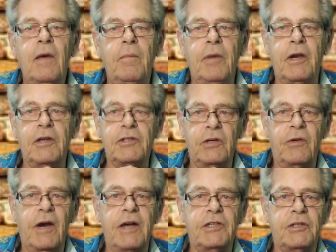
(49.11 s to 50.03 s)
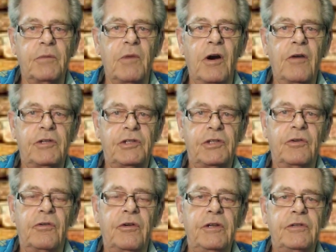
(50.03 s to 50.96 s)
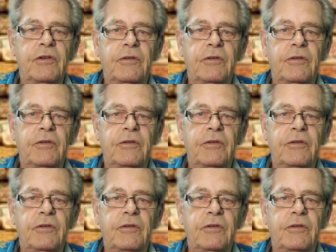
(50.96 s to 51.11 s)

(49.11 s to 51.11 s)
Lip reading: because there are some horror stories.